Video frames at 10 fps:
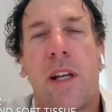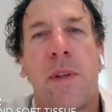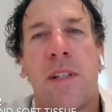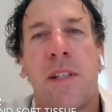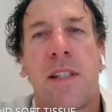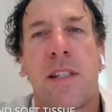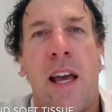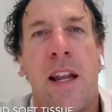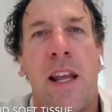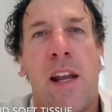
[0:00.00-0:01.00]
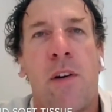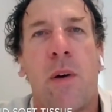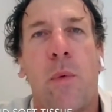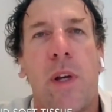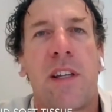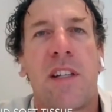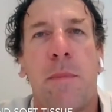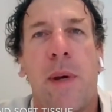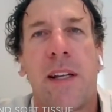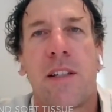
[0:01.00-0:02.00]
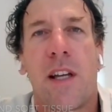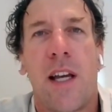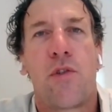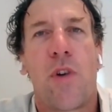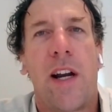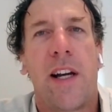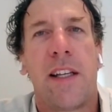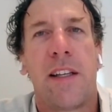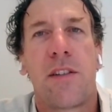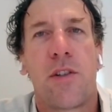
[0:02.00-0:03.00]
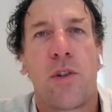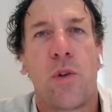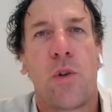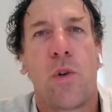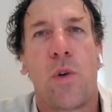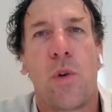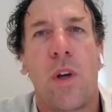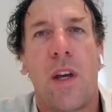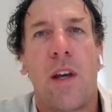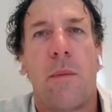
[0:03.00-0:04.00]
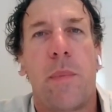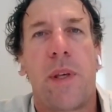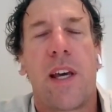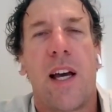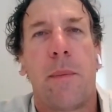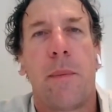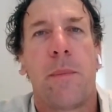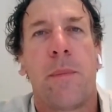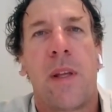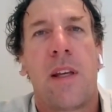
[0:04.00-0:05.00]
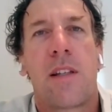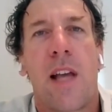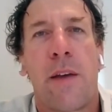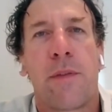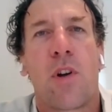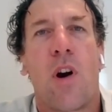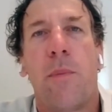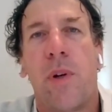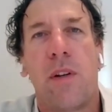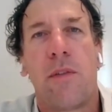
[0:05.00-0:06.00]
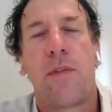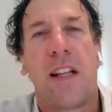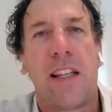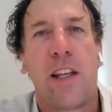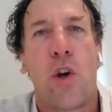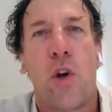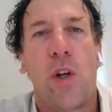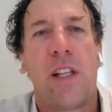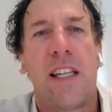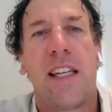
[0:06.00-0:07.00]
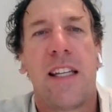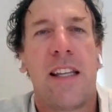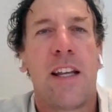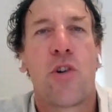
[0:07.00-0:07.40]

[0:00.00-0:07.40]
This is an area we expect trainees to become safe and competent fairly early in their